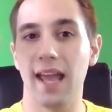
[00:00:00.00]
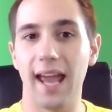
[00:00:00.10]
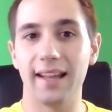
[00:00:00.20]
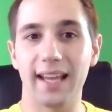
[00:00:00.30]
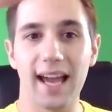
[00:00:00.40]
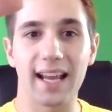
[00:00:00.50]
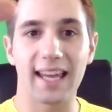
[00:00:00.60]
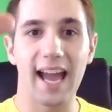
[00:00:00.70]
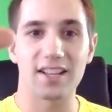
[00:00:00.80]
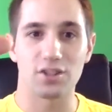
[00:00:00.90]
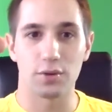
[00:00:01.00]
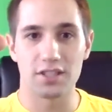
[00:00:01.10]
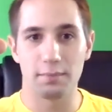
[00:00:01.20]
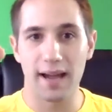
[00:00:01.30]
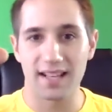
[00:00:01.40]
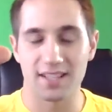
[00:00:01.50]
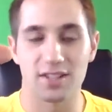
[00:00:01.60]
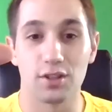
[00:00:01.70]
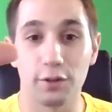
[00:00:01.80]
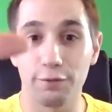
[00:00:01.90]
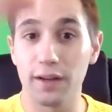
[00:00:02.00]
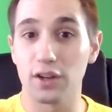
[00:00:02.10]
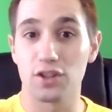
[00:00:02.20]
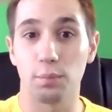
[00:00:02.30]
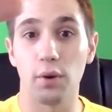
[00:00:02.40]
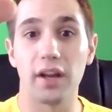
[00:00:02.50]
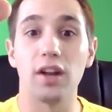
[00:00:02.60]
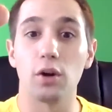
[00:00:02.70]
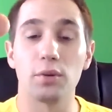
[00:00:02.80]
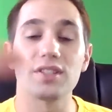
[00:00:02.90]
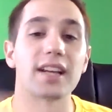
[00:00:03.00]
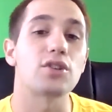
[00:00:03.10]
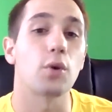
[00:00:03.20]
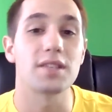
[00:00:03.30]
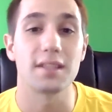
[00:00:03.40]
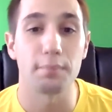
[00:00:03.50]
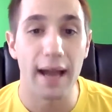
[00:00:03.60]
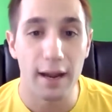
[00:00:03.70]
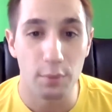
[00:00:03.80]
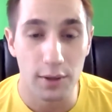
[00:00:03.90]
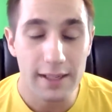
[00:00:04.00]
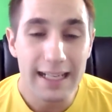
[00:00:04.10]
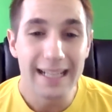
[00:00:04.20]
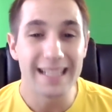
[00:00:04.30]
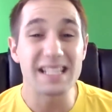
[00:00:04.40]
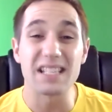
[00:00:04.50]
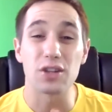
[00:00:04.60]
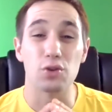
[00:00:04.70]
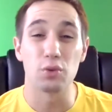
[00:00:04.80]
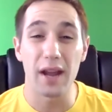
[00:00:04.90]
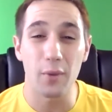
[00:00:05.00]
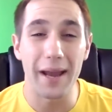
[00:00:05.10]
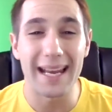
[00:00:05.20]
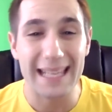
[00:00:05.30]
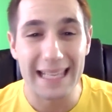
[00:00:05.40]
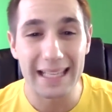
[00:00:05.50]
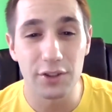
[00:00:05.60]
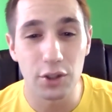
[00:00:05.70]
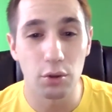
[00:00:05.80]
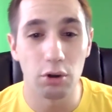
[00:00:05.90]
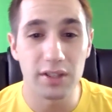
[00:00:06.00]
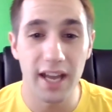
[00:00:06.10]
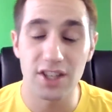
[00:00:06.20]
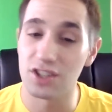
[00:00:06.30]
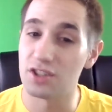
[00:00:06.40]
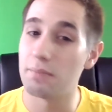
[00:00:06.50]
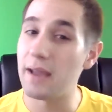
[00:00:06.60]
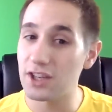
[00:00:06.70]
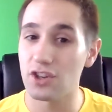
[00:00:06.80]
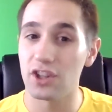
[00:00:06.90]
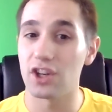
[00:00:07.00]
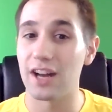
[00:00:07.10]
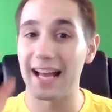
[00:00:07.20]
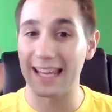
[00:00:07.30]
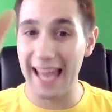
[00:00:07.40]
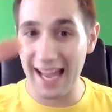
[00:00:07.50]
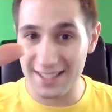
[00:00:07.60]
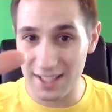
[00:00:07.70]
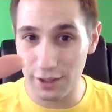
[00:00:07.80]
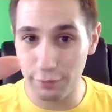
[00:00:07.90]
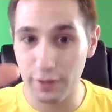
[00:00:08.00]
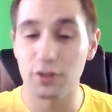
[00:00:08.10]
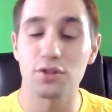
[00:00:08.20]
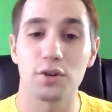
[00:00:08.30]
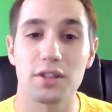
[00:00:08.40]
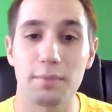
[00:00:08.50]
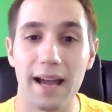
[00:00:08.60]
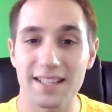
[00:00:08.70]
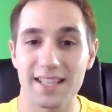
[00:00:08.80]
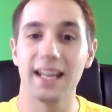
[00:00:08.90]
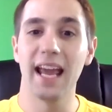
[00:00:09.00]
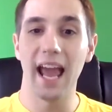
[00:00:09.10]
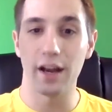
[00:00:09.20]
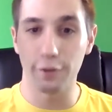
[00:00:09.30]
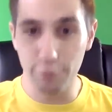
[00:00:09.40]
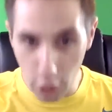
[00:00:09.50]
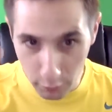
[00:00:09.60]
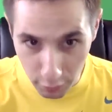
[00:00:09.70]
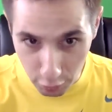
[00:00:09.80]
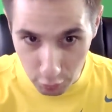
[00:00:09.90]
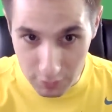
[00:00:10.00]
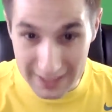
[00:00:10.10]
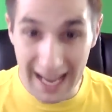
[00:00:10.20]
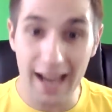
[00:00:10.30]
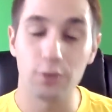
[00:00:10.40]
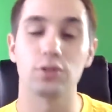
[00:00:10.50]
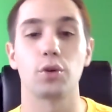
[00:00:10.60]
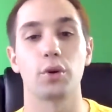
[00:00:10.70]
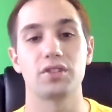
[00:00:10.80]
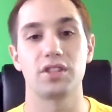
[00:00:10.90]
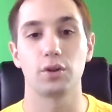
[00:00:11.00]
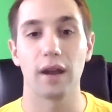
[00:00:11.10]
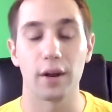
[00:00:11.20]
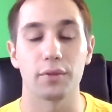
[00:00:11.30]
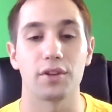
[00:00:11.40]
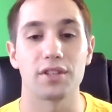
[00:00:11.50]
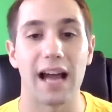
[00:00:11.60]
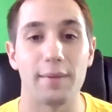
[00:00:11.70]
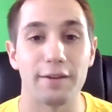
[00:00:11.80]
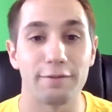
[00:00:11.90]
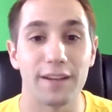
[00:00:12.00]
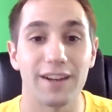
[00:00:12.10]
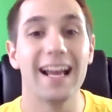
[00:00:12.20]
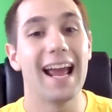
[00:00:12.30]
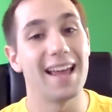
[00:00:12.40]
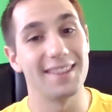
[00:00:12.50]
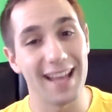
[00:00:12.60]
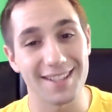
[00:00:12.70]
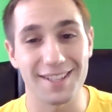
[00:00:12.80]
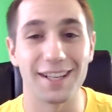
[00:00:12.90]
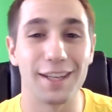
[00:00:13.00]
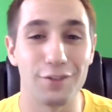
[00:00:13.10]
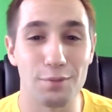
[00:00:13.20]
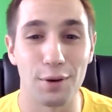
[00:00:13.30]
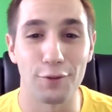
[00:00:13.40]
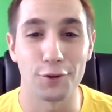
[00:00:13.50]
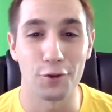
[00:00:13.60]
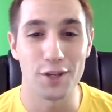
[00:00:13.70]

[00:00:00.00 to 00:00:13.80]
and they kind of cast towards the basket, so their fingers are pointing almost like towards the backboard. This is a great way to kill your rotation, so make sure that you're not casting your fingers towards the basket and you're following through down towards the ground with your dominant finger, and that's going to give you perfect